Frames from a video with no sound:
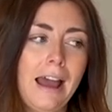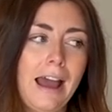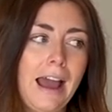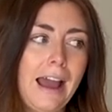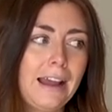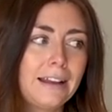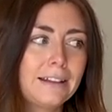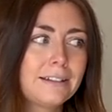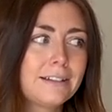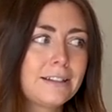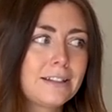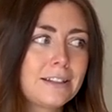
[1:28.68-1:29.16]

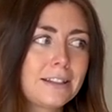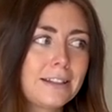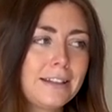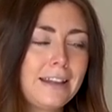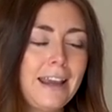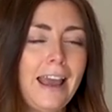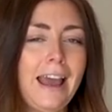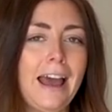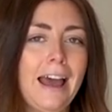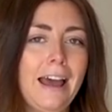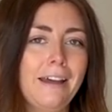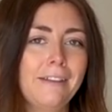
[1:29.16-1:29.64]
And
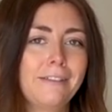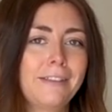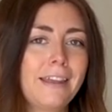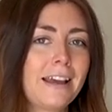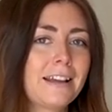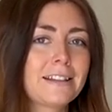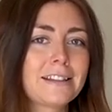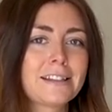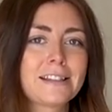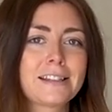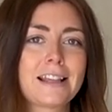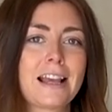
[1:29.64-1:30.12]
yeah,
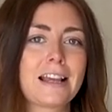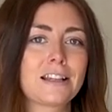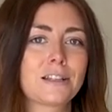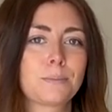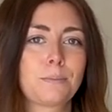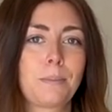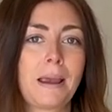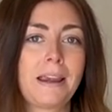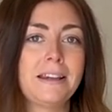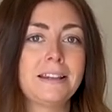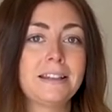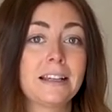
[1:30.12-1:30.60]
that's
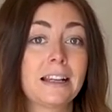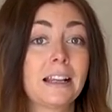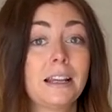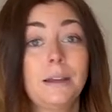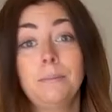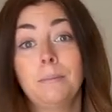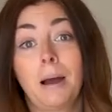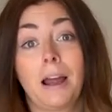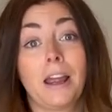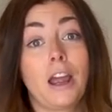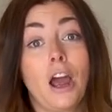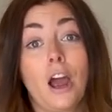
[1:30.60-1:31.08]

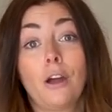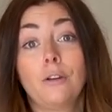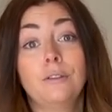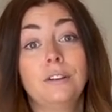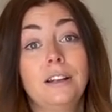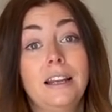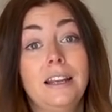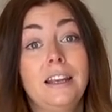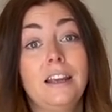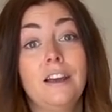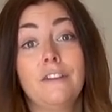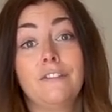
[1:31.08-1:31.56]
basically my
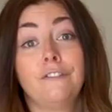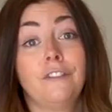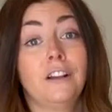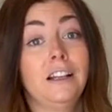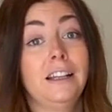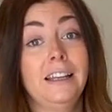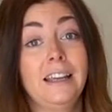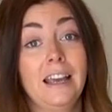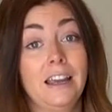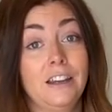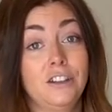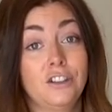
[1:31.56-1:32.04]
only
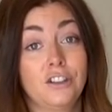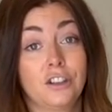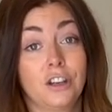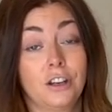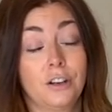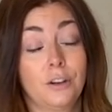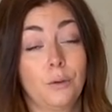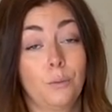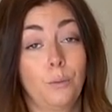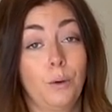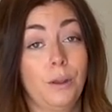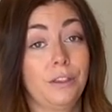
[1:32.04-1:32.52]

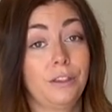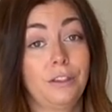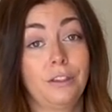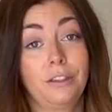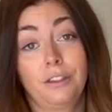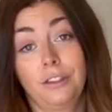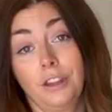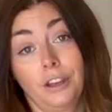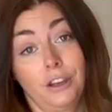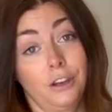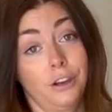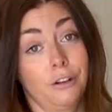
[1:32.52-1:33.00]
affiliation
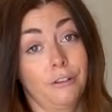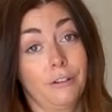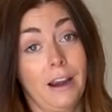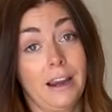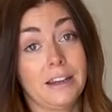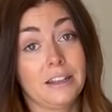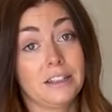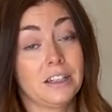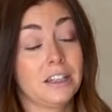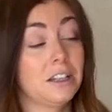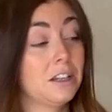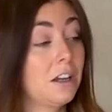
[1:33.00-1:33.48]
with The
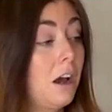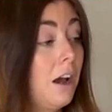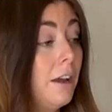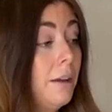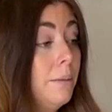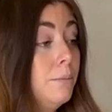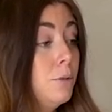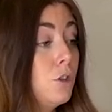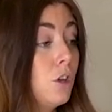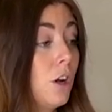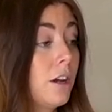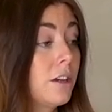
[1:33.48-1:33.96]
Curated. I
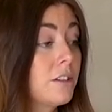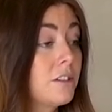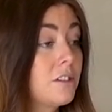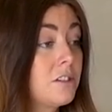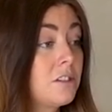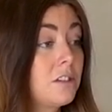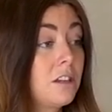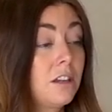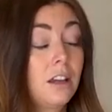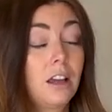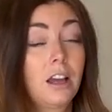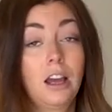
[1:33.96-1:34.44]
am
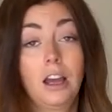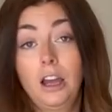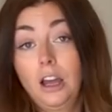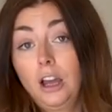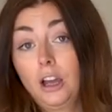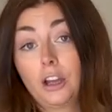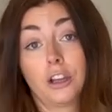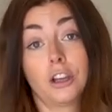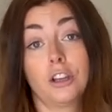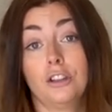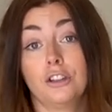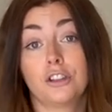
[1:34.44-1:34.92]
just
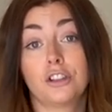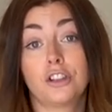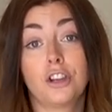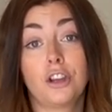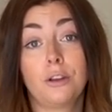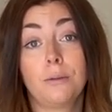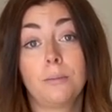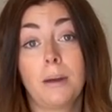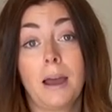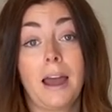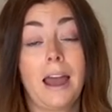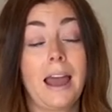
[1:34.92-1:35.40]
a
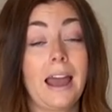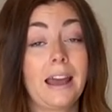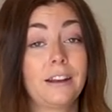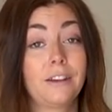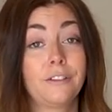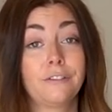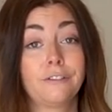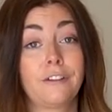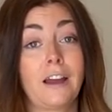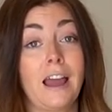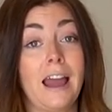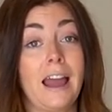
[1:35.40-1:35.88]
consumer and
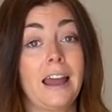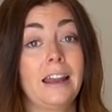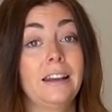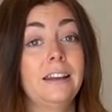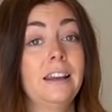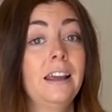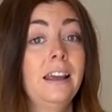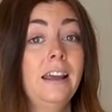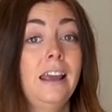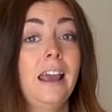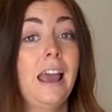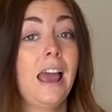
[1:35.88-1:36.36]
a
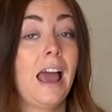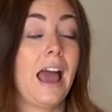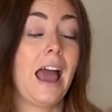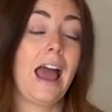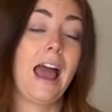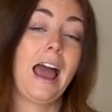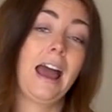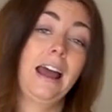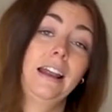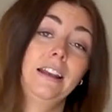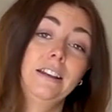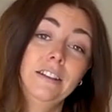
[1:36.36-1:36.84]
fan,
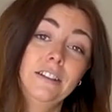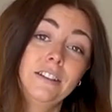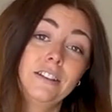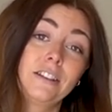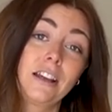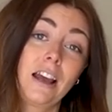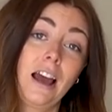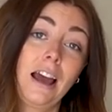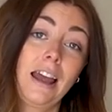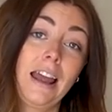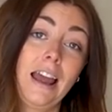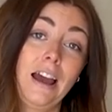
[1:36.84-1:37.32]
and
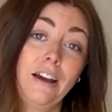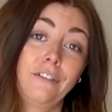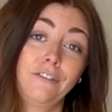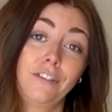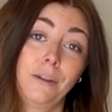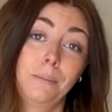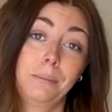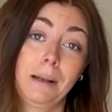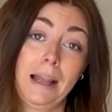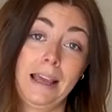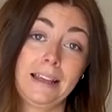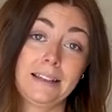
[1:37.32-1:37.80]
I have
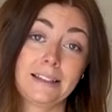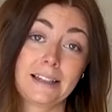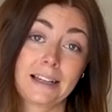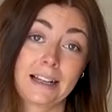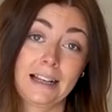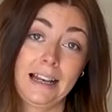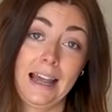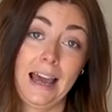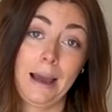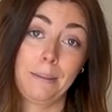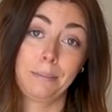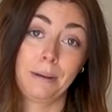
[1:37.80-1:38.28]
the blazer
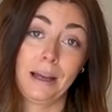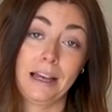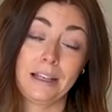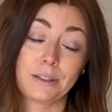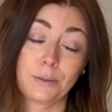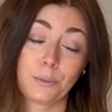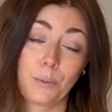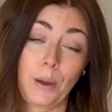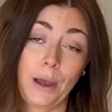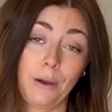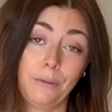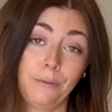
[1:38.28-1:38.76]
collab
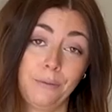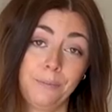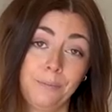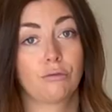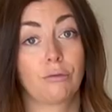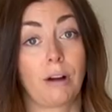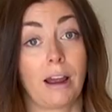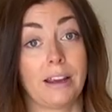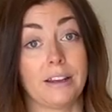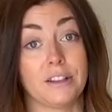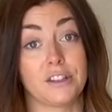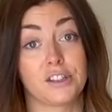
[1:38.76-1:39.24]
as well.
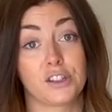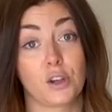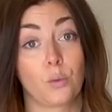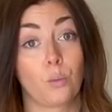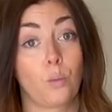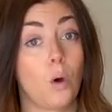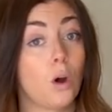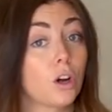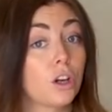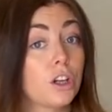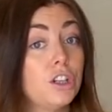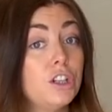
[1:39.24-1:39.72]
Right, so
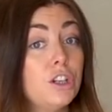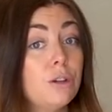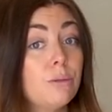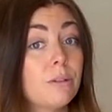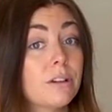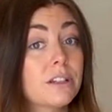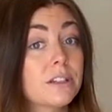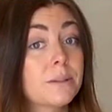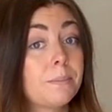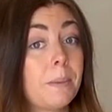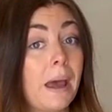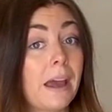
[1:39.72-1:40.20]
what can you
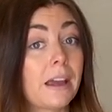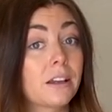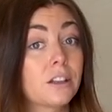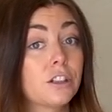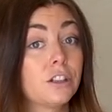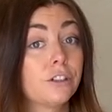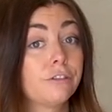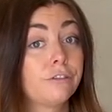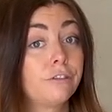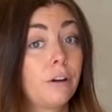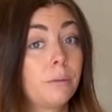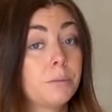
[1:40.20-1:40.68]

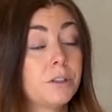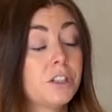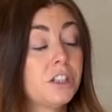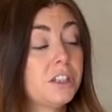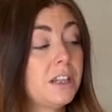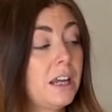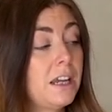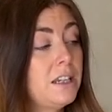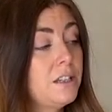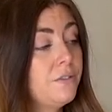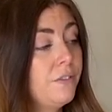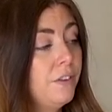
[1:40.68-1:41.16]
expect from
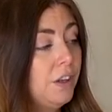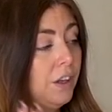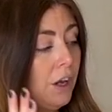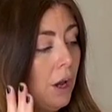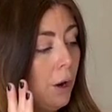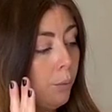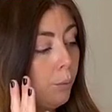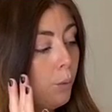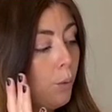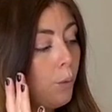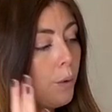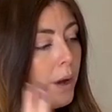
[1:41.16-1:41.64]
today's
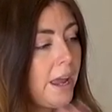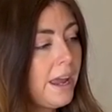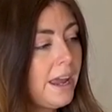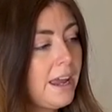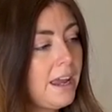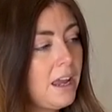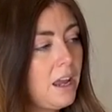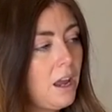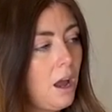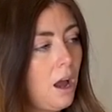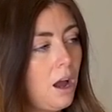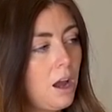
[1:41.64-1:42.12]
video? Well,
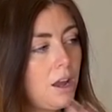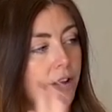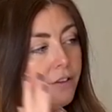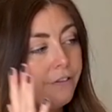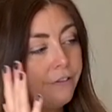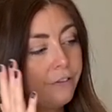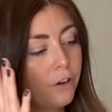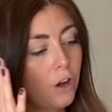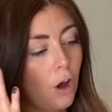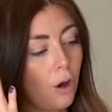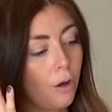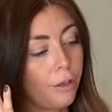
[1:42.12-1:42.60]
here
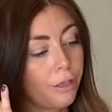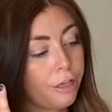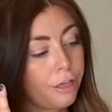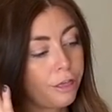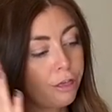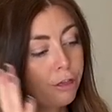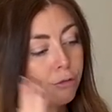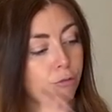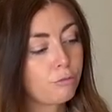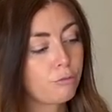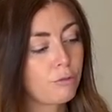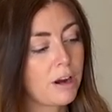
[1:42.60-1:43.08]
I've got
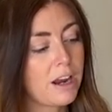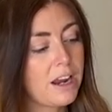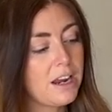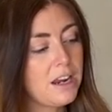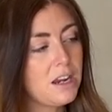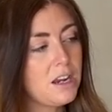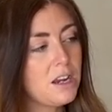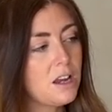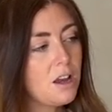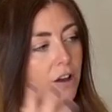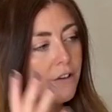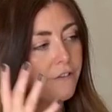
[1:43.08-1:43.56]

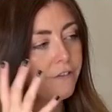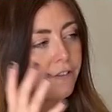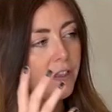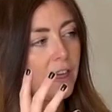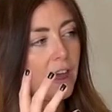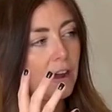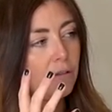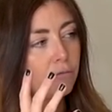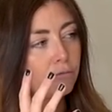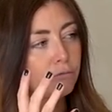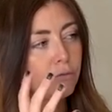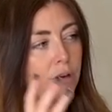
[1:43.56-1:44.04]
three of
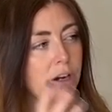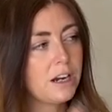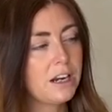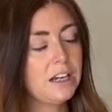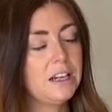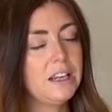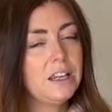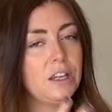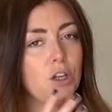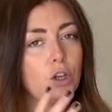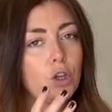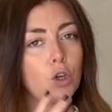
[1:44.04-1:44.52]
their
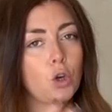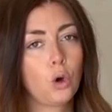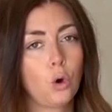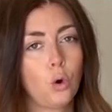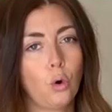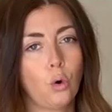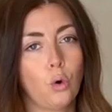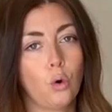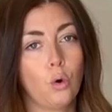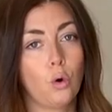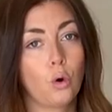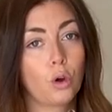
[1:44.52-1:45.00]
really
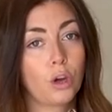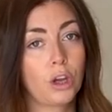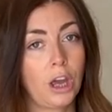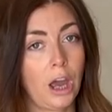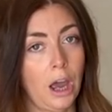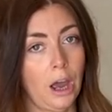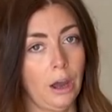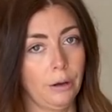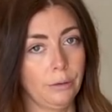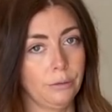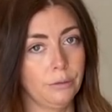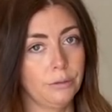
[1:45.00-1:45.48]
core
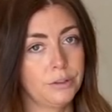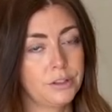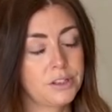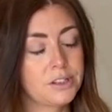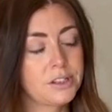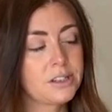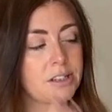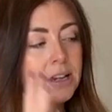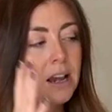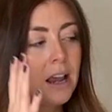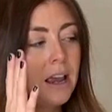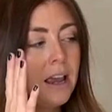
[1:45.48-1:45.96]

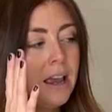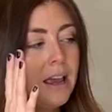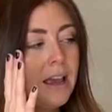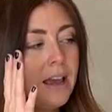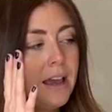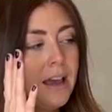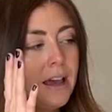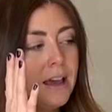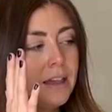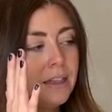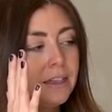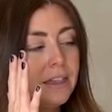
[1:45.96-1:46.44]
coats.
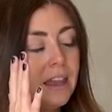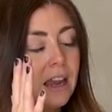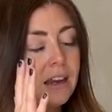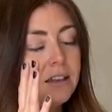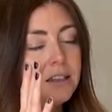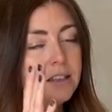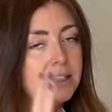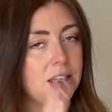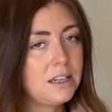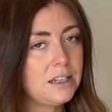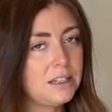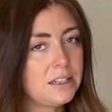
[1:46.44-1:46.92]

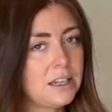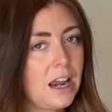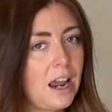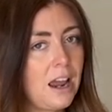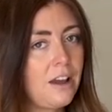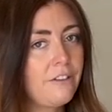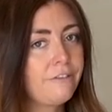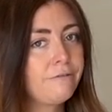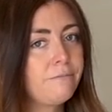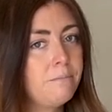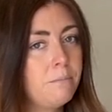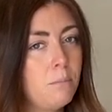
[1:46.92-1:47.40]
They did
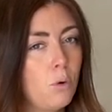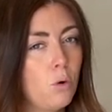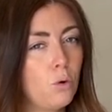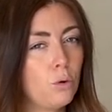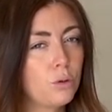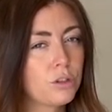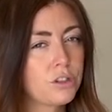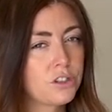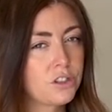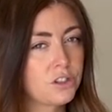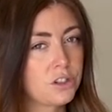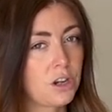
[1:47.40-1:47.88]
have
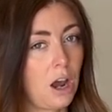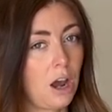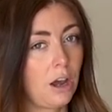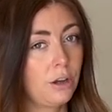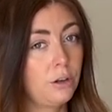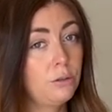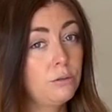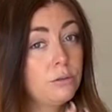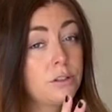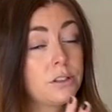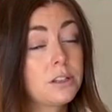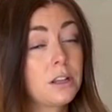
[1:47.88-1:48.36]
more
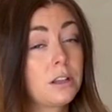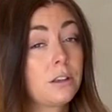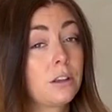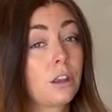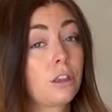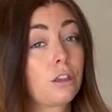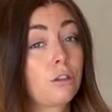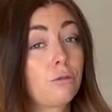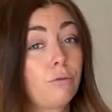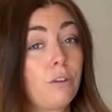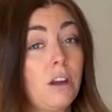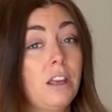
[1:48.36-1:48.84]
styles than the
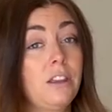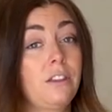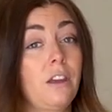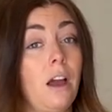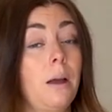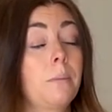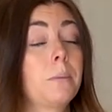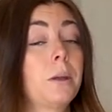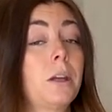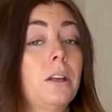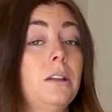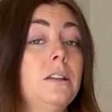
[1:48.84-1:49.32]
three that
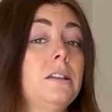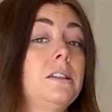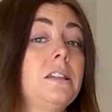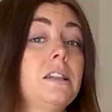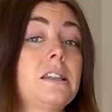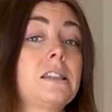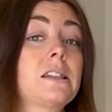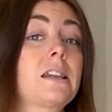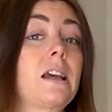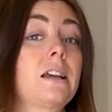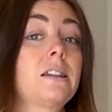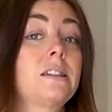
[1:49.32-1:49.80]
I'm going to
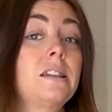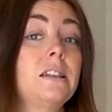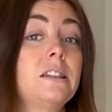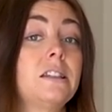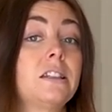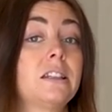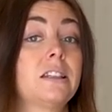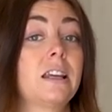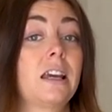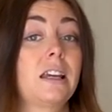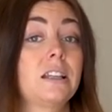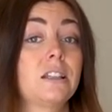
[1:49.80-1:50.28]
discuss in
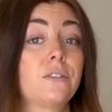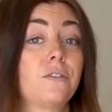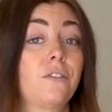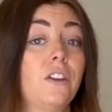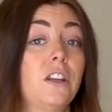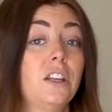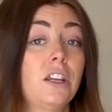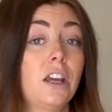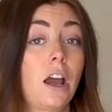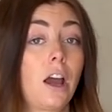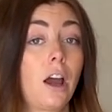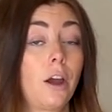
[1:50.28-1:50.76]
today's
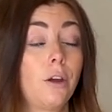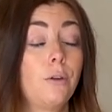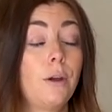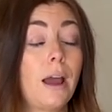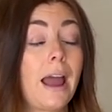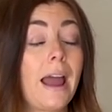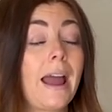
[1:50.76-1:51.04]
video.